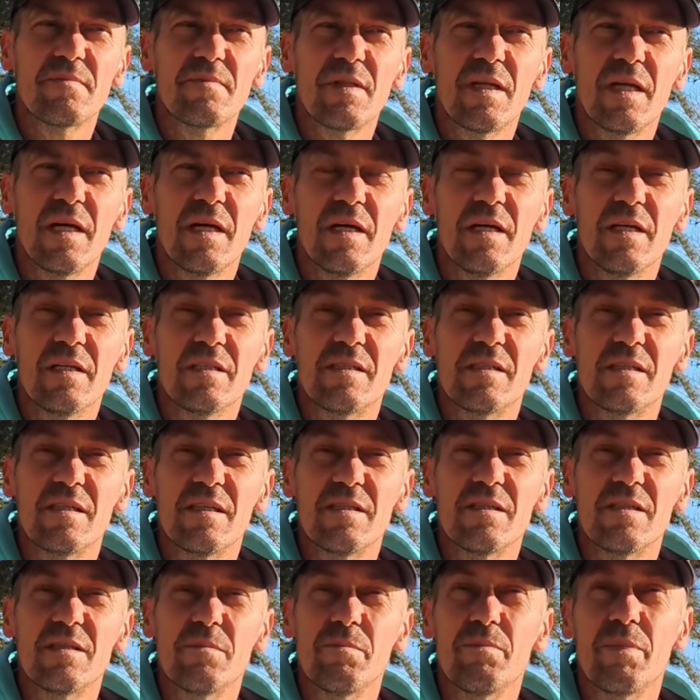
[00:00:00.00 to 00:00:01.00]

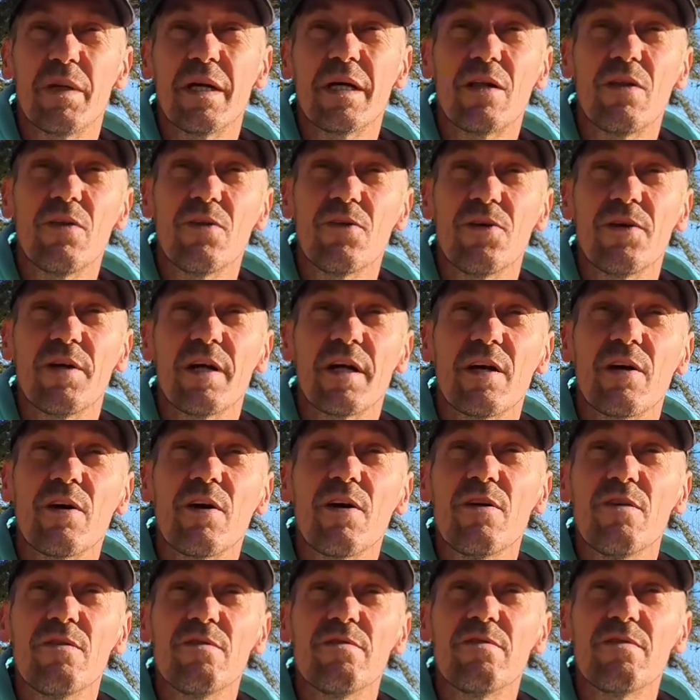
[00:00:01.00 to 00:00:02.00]
it's a big learning
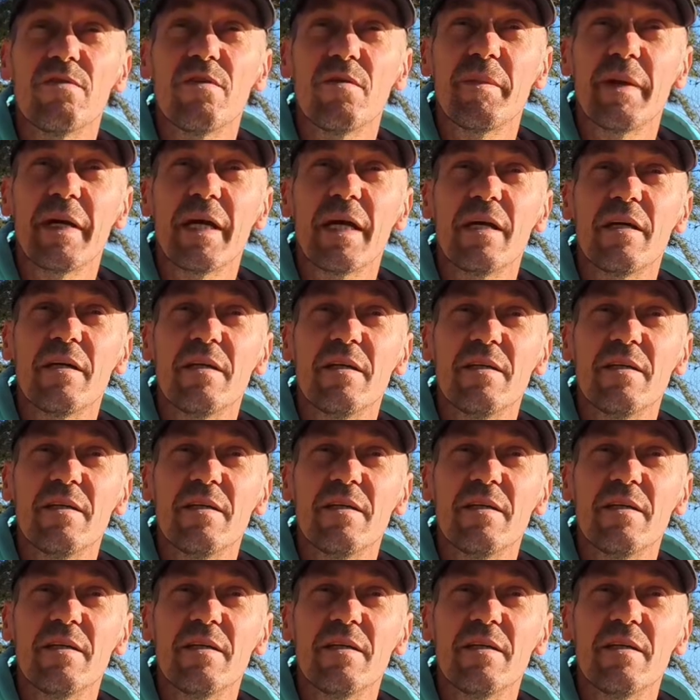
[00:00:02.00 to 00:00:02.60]
curve for me.